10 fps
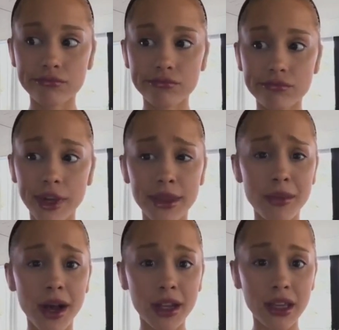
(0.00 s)
with a
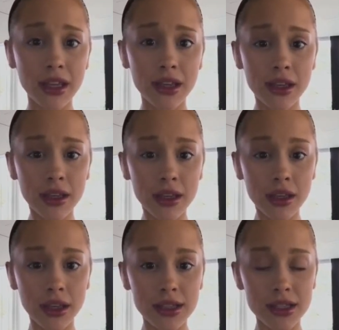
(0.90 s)
body
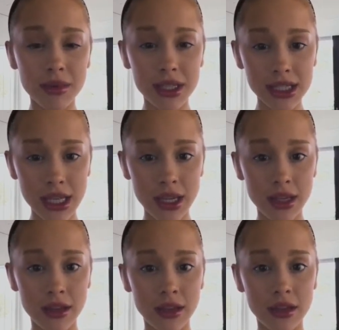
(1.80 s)
and to be
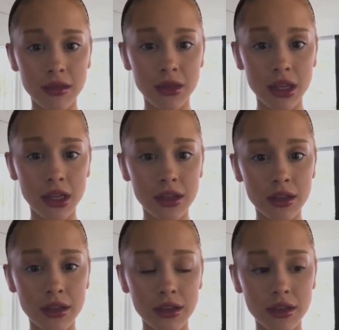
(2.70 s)
seen and to be
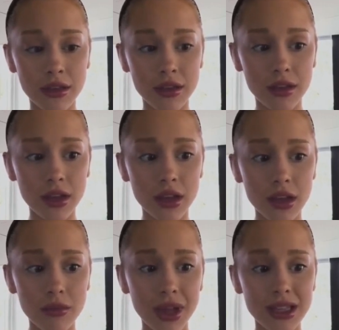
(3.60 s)

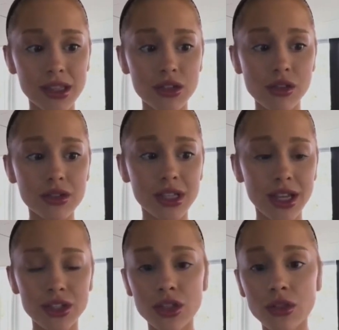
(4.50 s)
paid such close
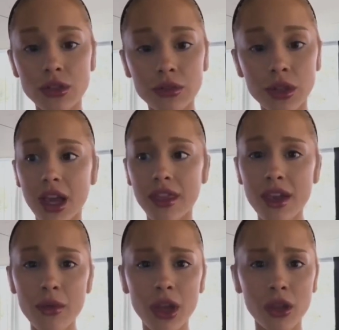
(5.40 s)
attention to. I
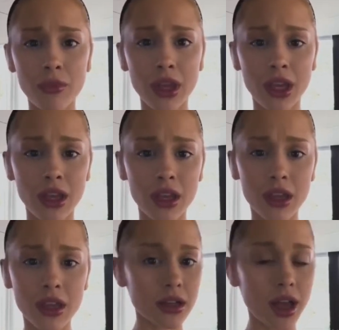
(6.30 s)
think we
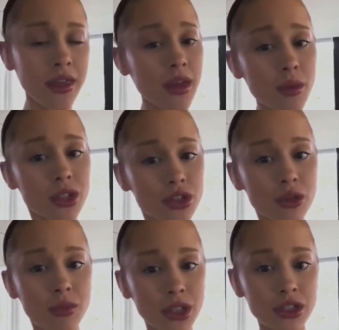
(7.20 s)

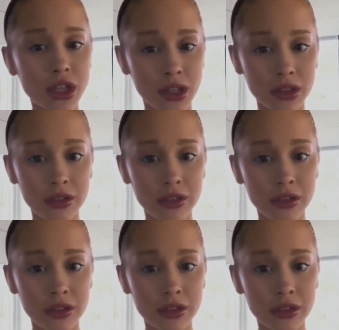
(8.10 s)
should be gentler